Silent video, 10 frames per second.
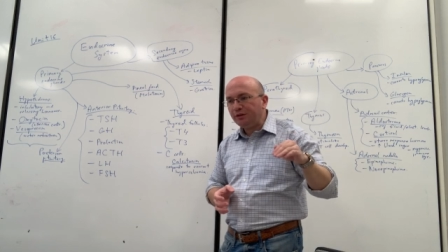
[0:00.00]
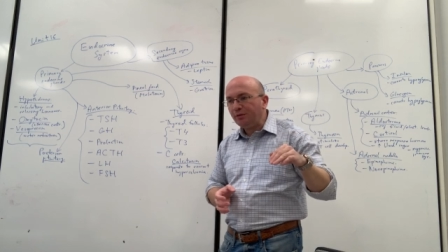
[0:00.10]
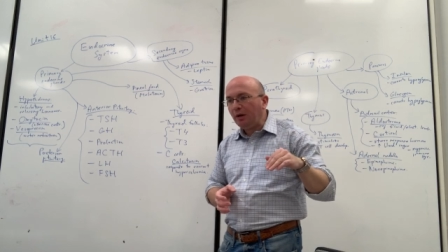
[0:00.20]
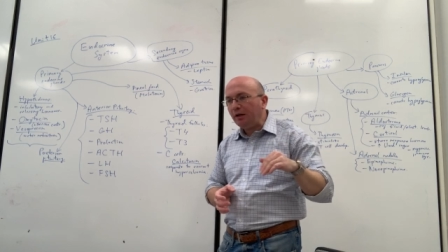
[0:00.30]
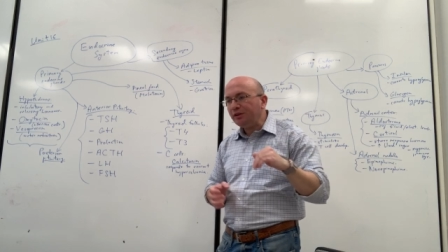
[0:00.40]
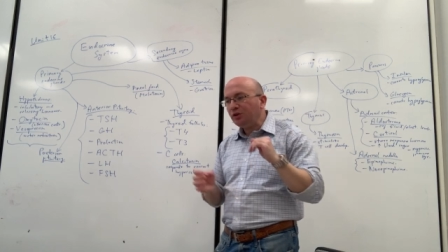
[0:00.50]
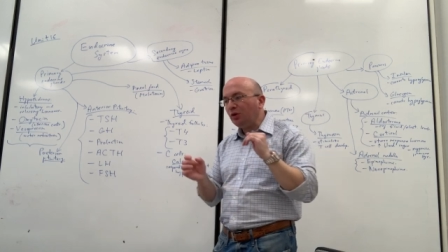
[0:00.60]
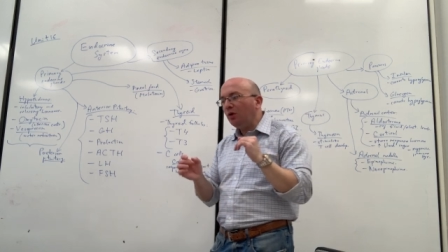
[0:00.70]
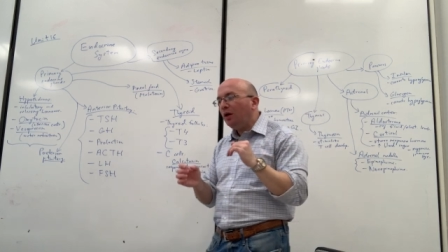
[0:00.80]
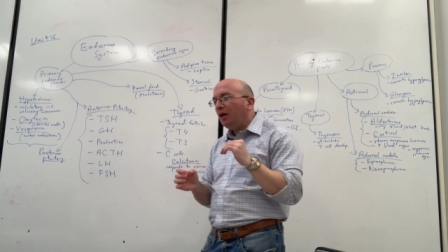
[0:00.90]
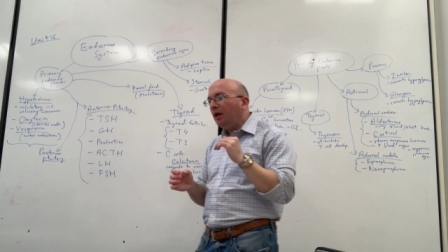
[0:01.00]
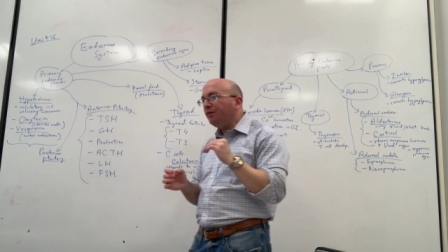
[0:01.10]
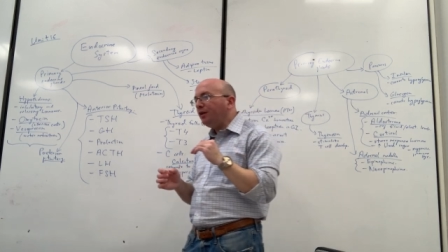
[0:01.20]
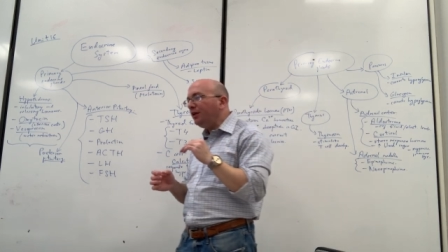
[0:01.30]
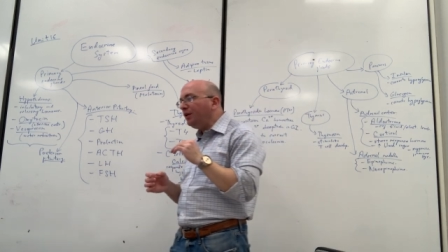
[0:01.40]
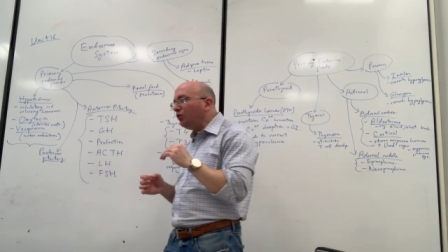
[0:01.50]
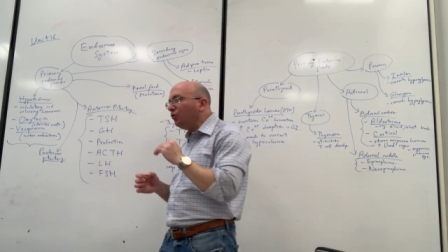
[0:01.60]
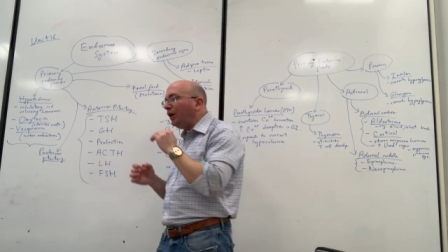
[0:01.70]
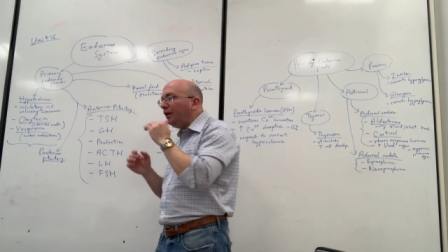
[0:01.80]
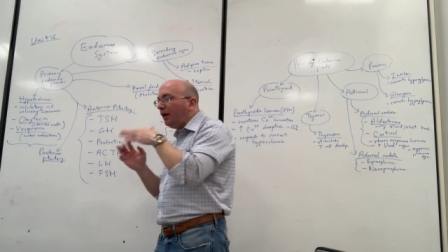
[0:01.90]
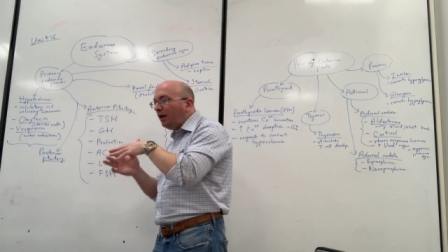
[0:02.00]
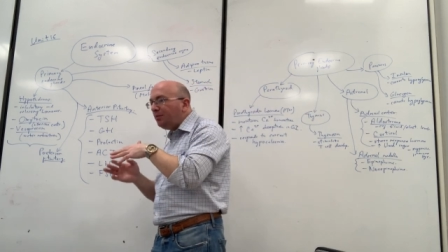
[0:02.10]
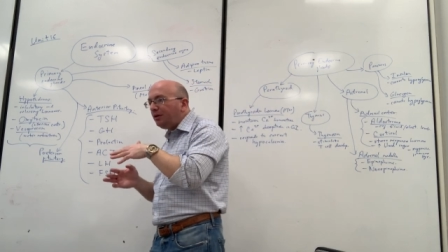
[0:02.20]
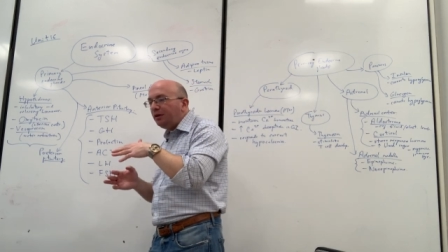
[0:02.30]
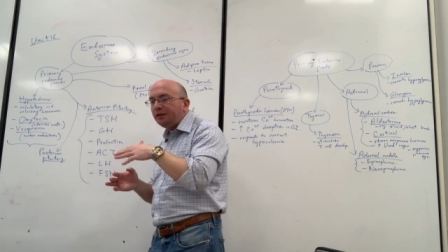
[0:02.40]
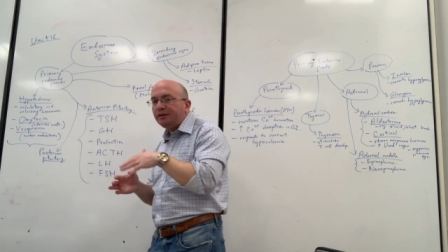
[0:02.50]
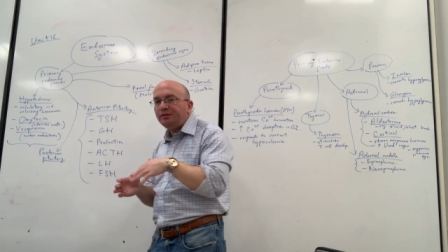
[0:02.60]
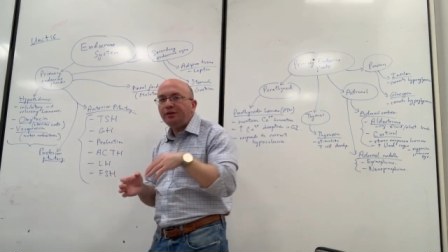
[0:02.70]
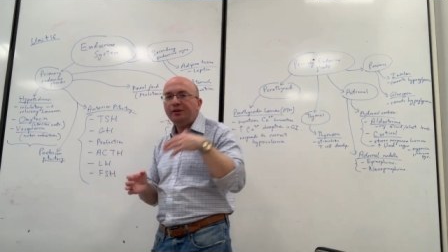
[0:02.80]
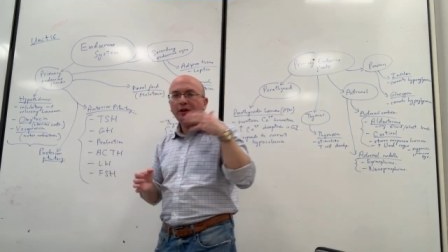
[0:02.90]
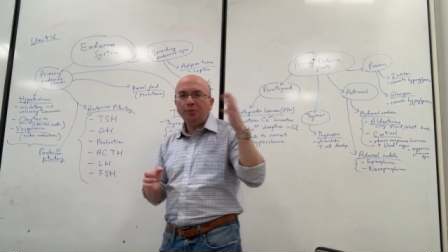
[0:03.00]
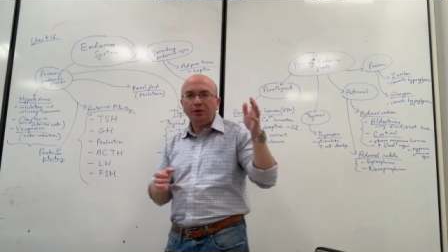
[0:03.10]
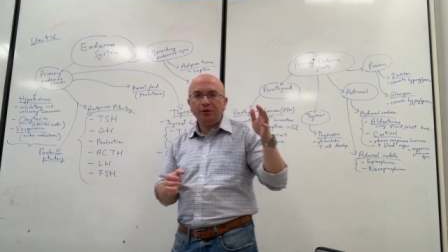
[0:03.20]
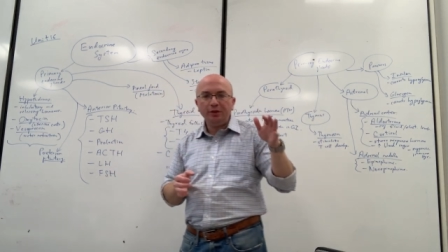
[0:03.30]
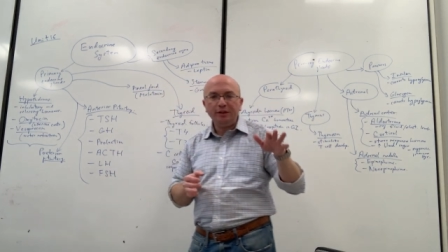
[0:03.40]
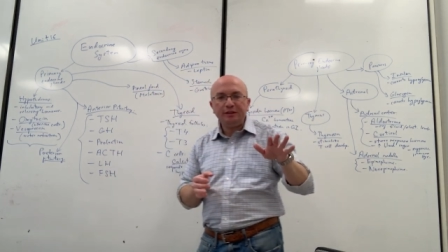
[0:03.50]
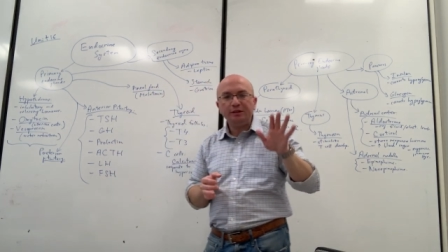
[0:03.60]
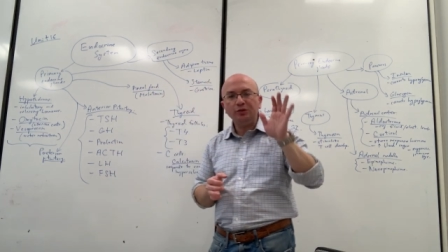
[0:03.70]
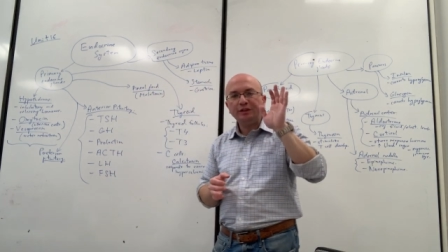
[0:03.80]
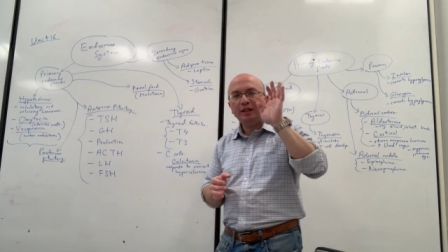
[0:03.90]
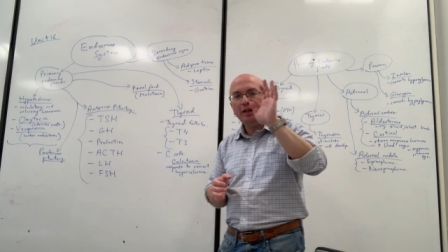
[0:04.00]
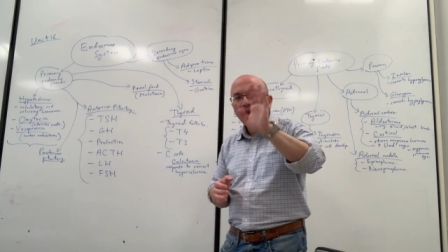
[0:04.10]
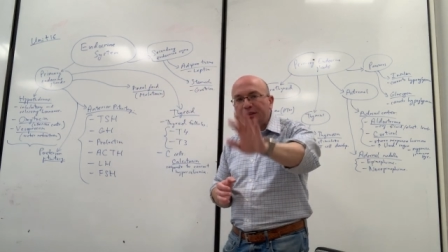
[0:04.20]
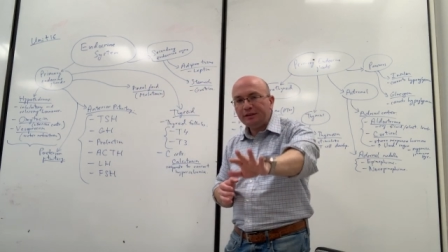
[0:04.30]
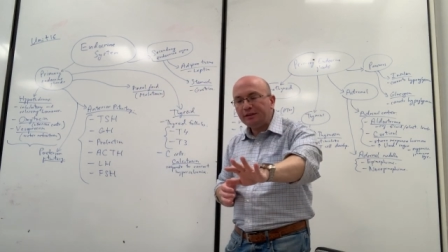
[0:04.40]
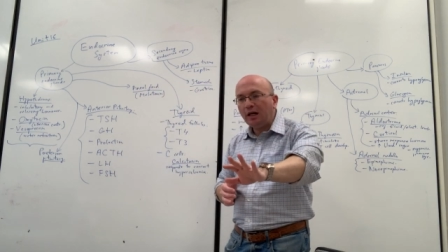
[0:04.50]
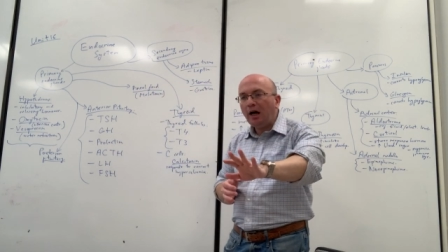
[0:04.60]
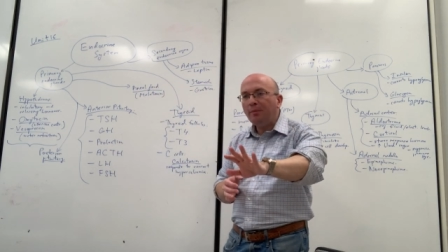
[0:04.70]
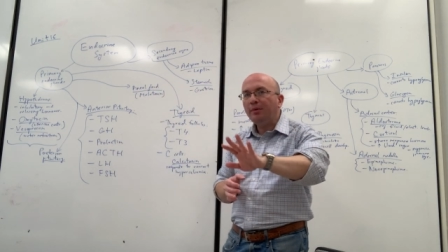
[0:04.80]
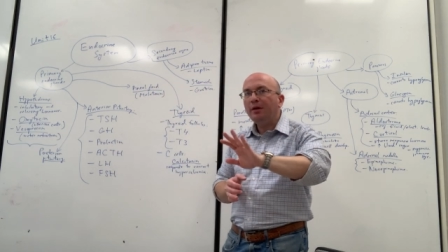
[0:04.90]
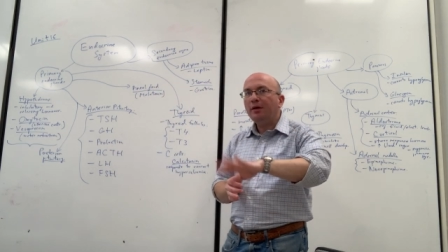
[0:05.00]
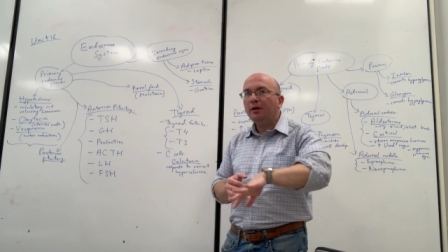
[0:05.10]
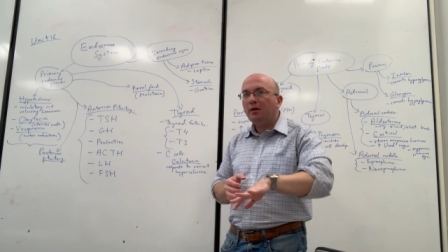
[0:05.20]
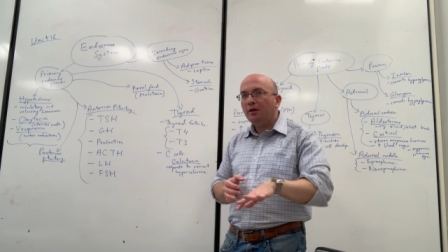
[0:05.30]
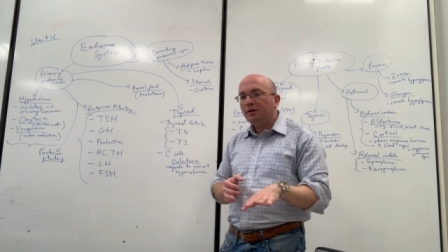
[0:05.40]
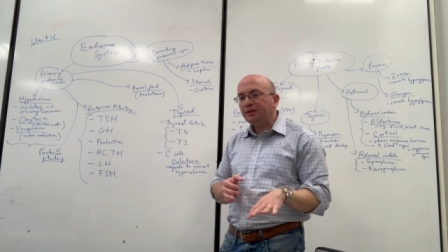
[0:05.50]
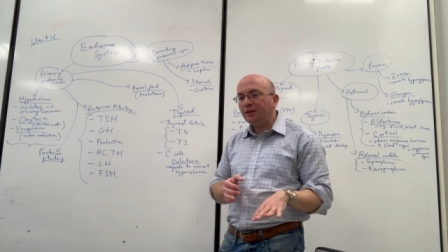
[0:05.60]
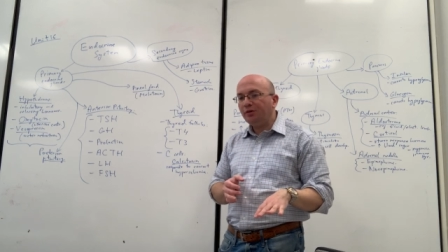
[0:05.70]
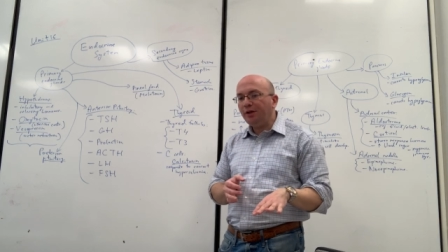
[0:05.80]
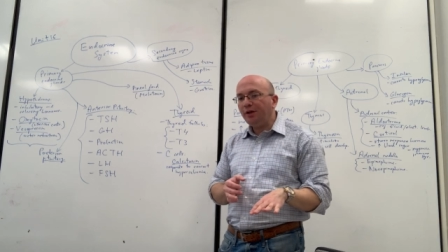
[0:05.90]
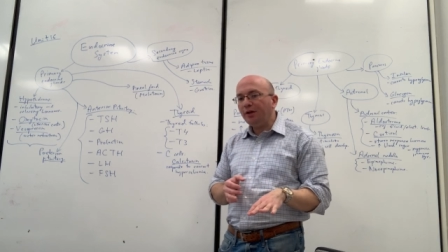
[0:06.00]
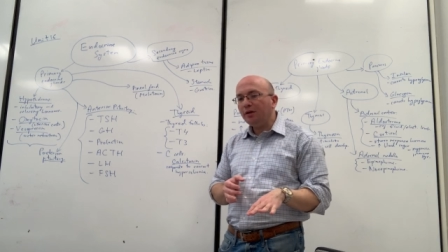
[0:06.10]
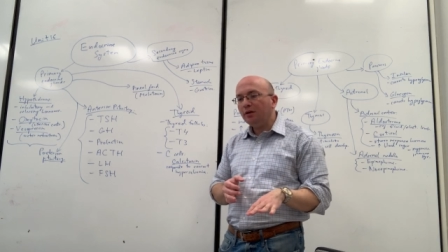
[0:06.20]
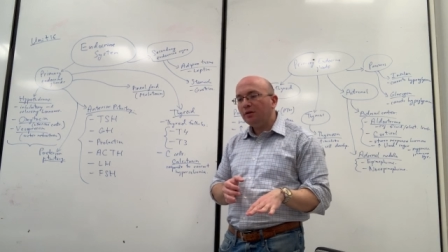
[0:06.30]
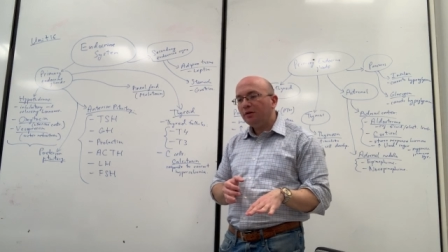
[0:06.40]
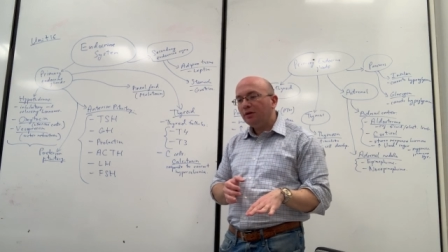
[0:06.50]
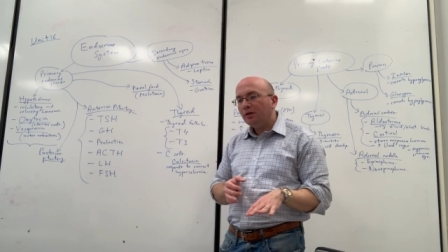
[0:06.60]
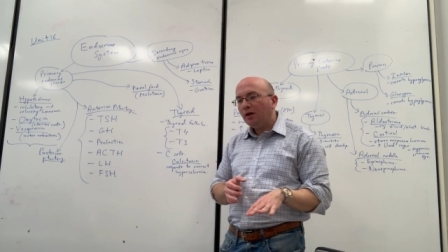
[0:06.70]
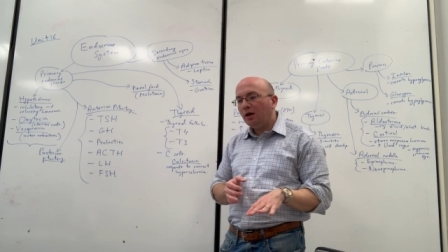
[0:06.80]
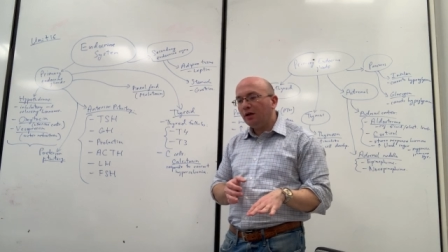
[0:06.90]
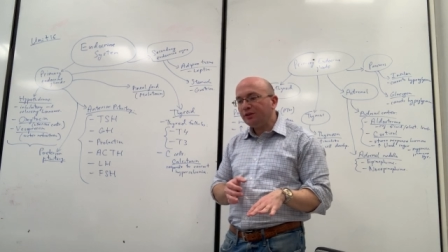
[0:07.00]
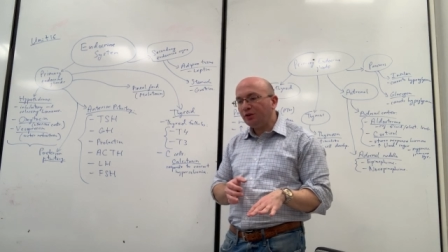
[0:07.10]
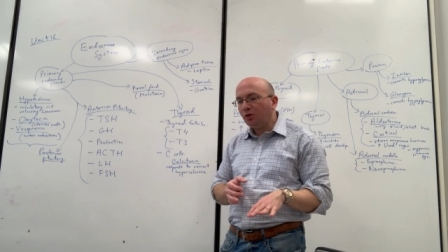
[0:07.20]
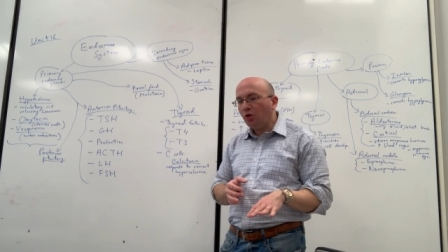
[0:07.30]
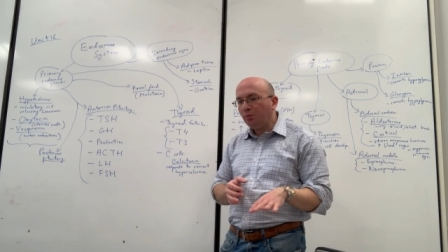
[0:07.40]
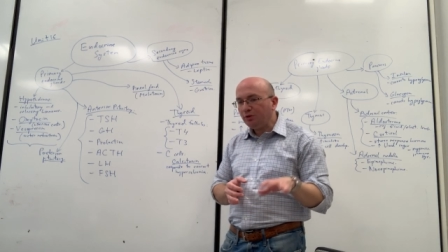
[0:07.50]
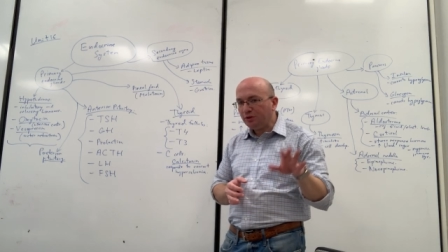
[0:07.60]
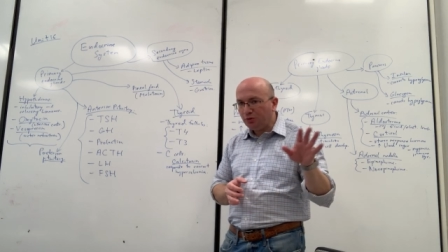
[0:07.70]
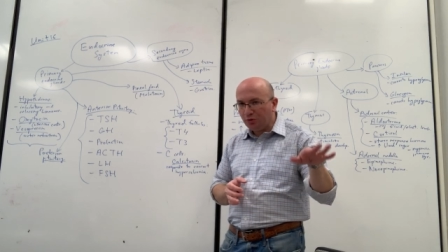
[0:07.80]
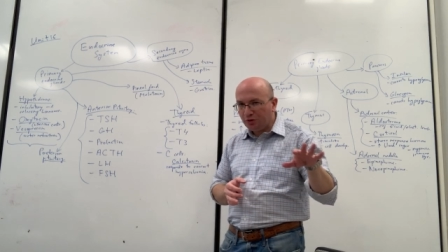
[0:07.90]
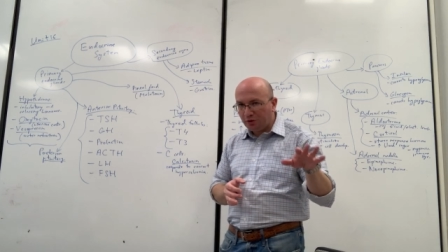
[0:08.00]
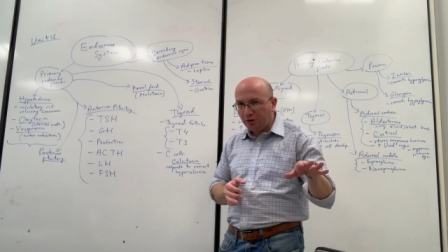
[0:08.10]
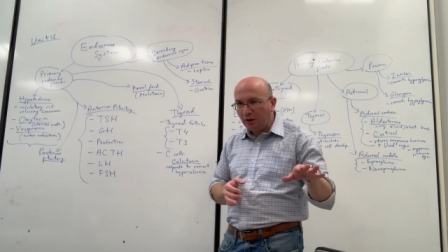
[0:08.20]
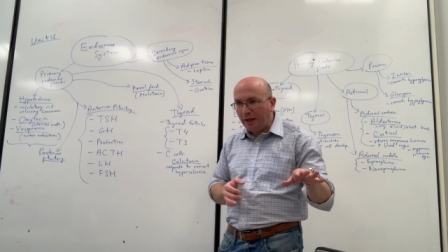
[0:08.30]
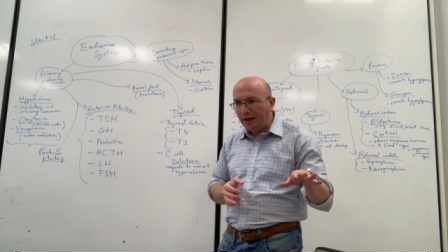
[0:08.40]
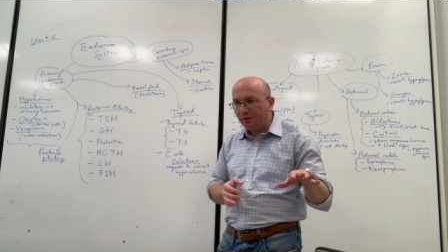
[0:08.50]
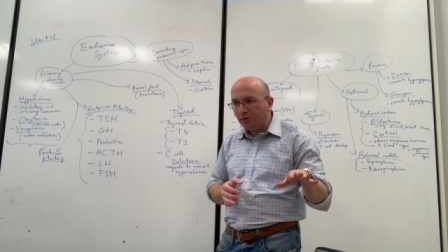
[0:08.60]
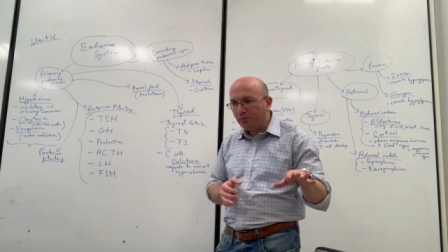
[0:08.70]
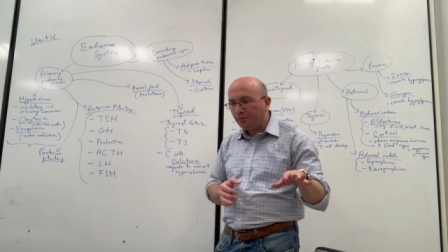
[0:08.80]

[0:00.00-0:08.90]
in the body. So if they need to inhibit an activity, they'll be released to say, stop secreting uh, certain hormones to a certain gland.